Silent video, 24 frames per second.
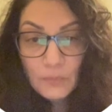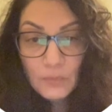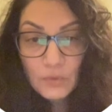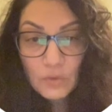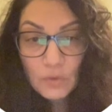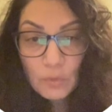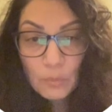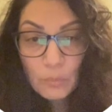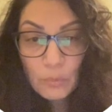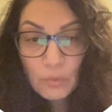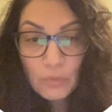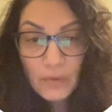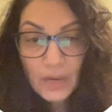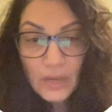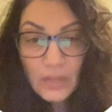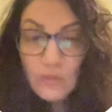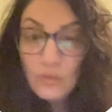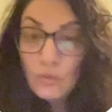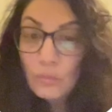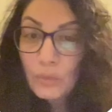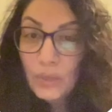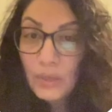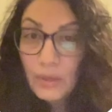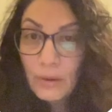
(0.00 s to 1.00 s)
to provide
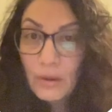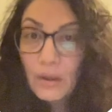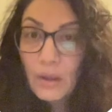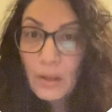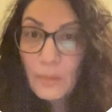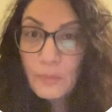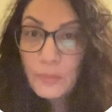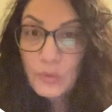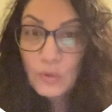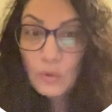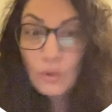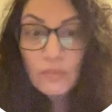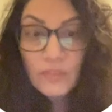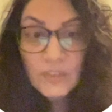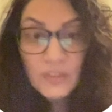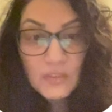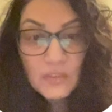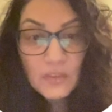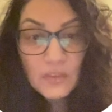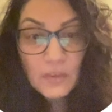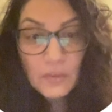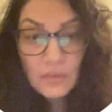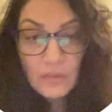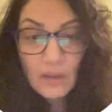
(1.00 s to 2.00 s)

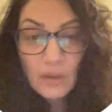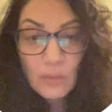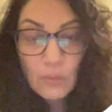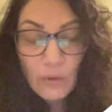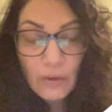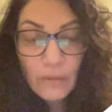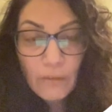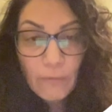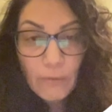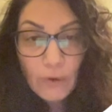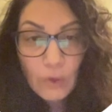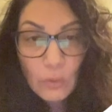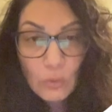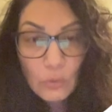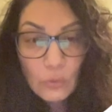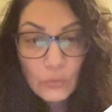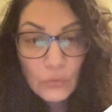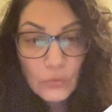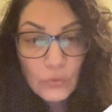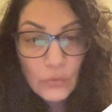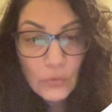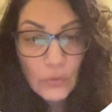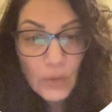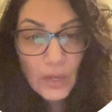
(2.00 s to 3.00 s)
services and
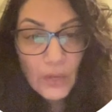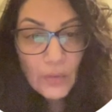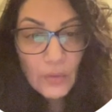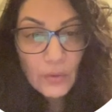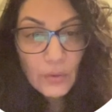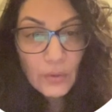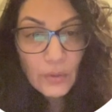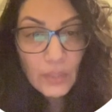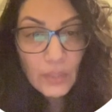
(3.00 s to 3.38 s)
referrals to other